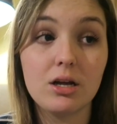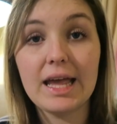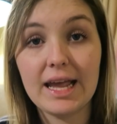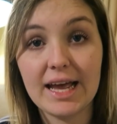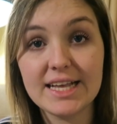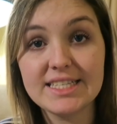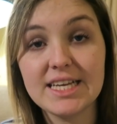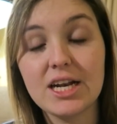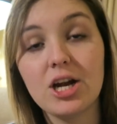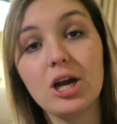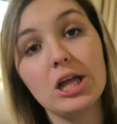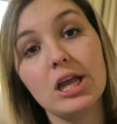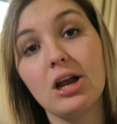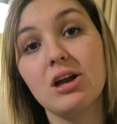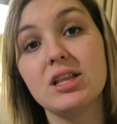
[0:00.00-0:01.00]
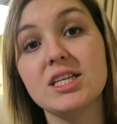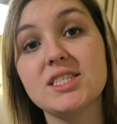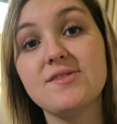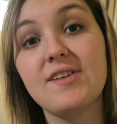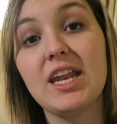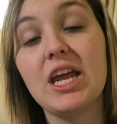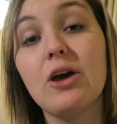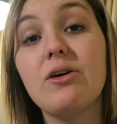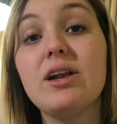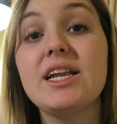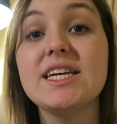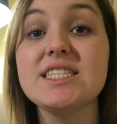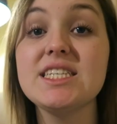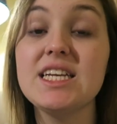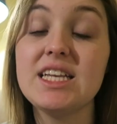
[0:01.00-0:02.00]
Like I said earlier in this video,
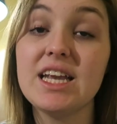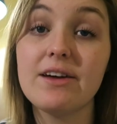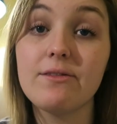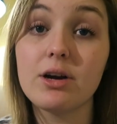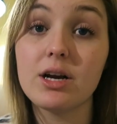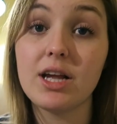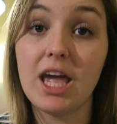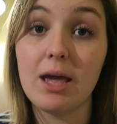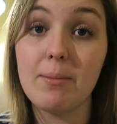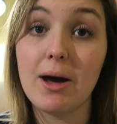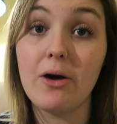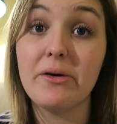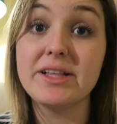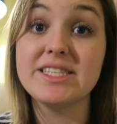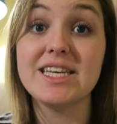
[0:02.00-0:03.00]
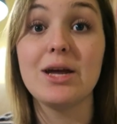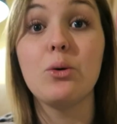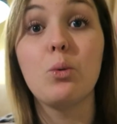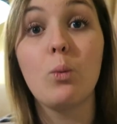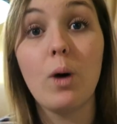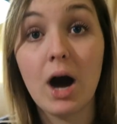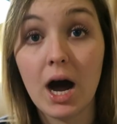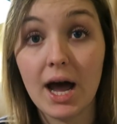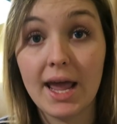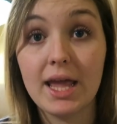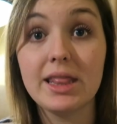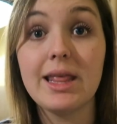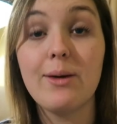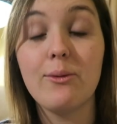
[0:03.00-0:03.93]
Disney never came out and said why